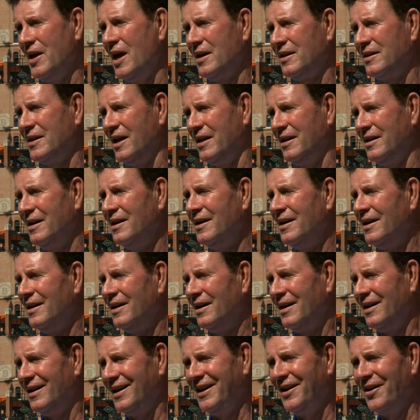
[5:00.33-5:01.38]
think that,
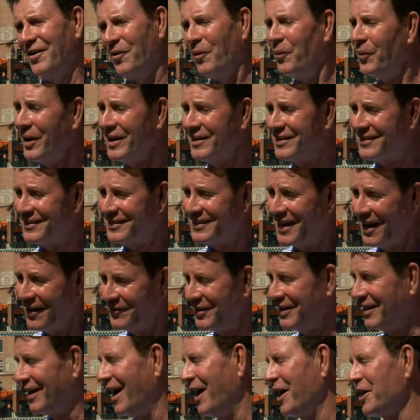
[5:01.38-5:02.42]
you know, with
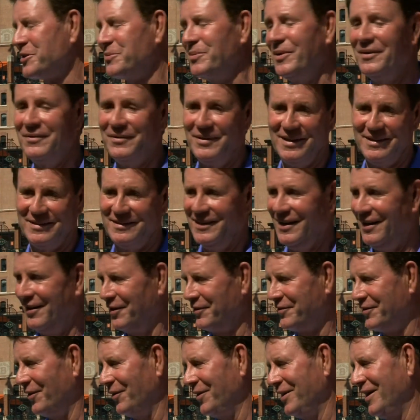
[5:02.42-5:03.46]
Kevin Gausman, with, you
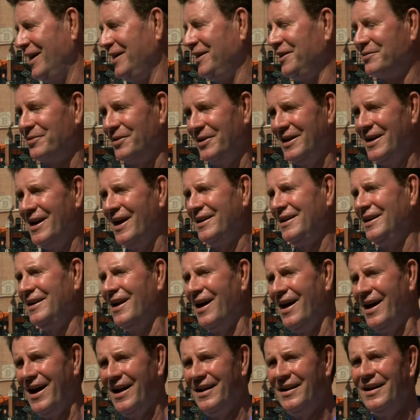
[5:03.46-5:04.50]
know, throwing 93 to
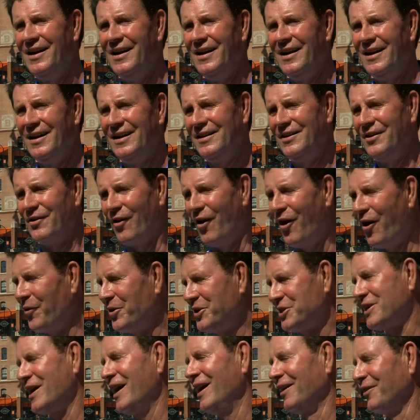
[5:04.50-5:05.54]
99, you're
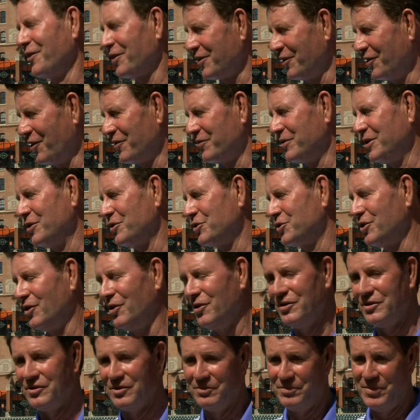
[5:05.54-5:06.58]
always kind of looking over your
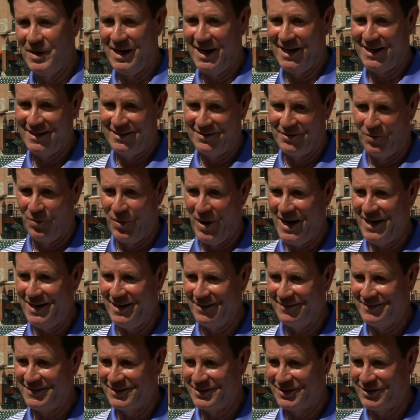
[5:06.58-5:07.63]
shoulder. But the way
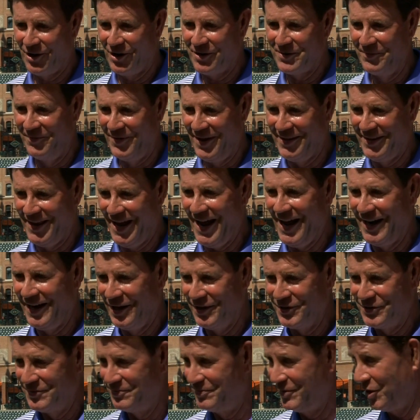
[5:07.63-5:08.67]
to circumvent that
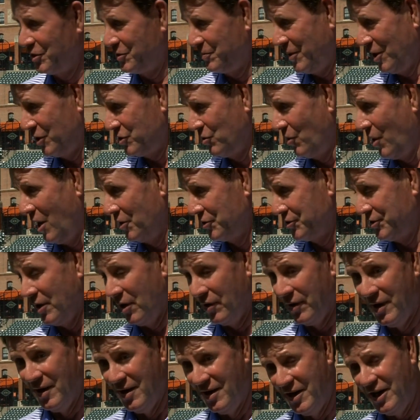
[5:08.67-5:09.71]
is just pitch well.
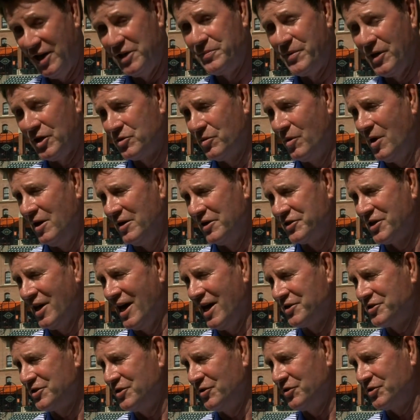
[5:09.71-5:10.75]
So he's pitched well in his
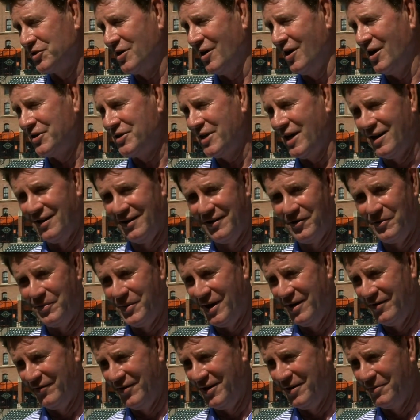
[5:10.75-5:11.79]
last two starts, had a little
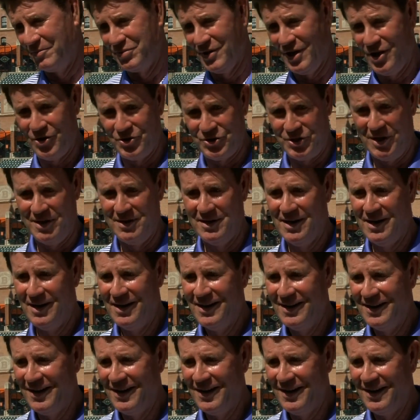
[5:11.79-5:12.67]
bit of an implosion